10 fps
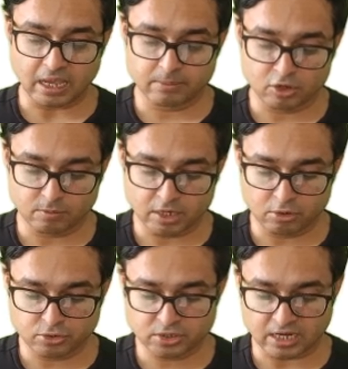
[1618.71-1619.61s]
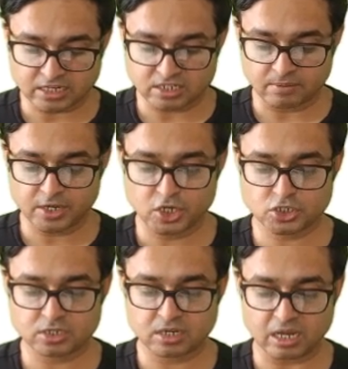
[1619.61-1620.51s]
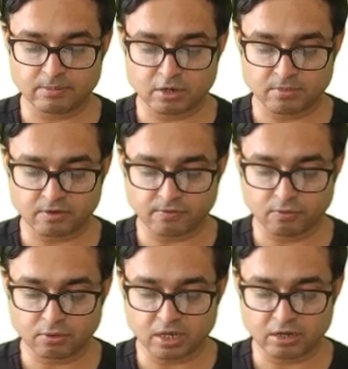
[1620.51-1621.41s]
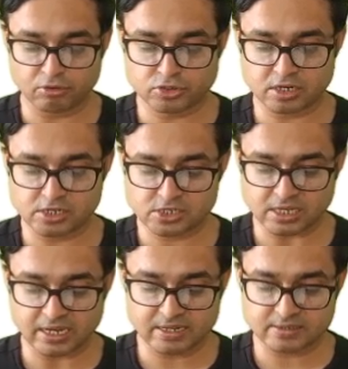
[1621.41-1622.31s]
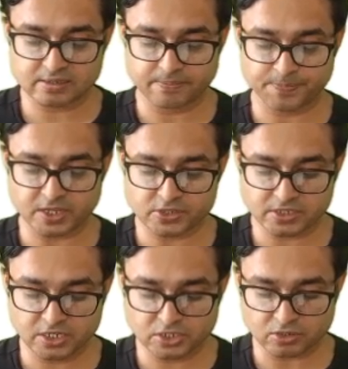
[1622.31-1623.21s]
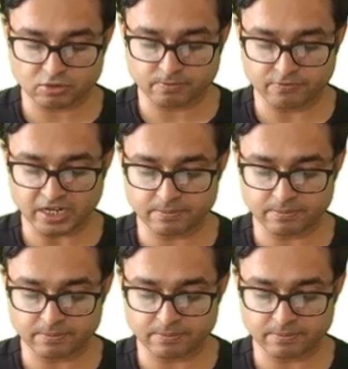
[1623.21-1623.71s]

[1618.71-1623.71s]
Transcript: abnormal neurological examination, abnormal focal neurological signs, seizure or very